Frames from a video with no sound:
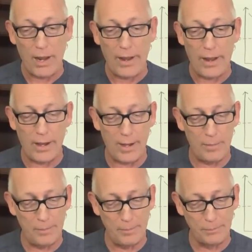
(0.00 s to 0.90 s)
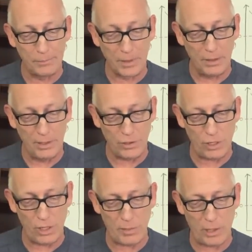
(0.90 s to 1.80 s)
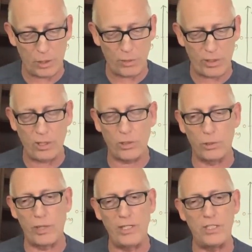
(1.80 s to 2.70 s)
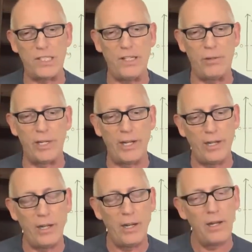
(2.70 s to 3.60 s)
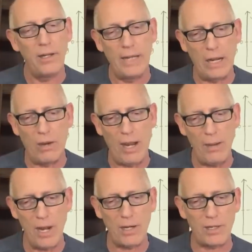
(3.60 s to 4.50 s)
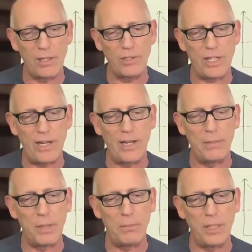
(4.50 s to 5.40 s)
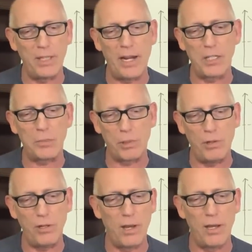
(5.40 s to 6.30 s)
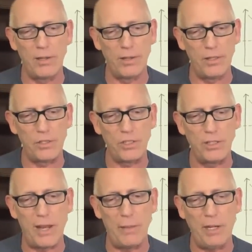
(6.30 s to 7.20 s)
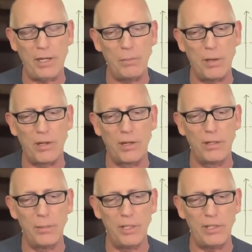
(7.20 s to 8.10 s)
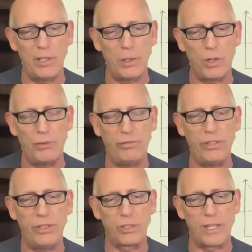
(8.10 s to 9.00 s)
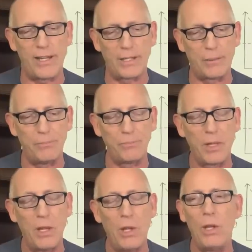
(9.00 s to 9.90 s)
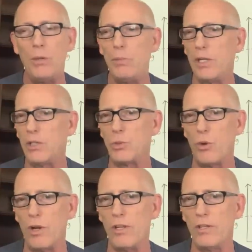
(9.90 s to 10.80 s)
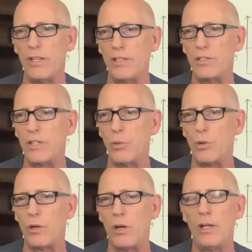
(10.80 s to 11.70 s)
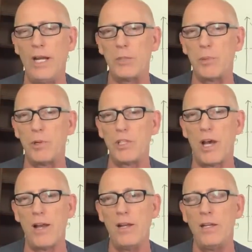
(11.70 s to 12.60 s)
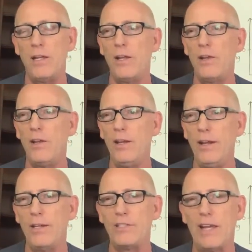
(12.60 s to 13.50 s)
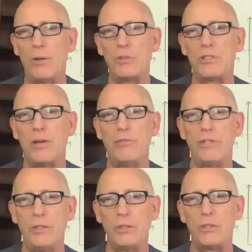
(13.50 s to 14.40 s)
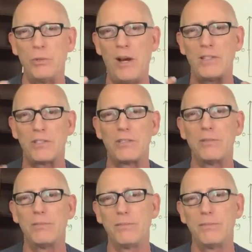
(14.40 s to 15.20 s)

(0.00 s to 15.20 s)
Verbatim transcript: Um, let's talk about critical race theory. Now, I'm not going to say I'm a big expert on this topic, but let me tell you what it feels like. Because one of the things that we're all experts on is how stuff feels to us.